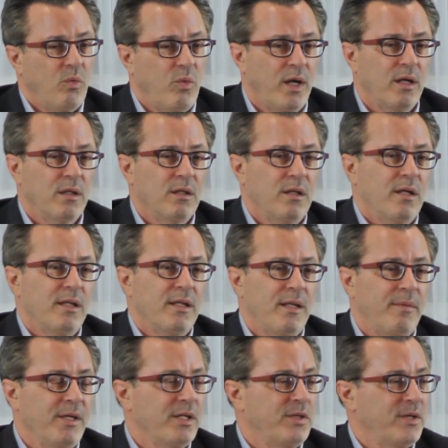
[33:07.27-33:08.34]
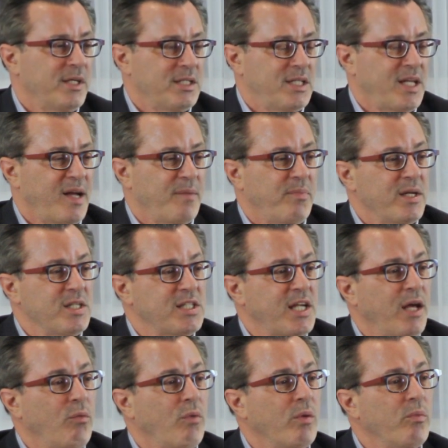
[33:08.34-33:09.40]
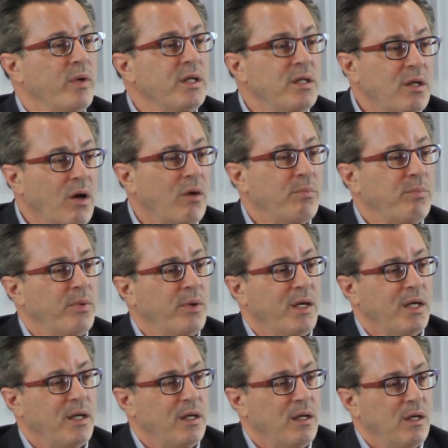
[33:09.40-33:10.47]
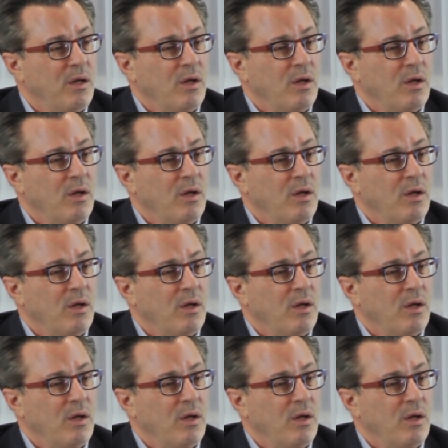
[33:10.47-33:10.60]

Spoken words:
Well, let me address that by saying what we don't put in.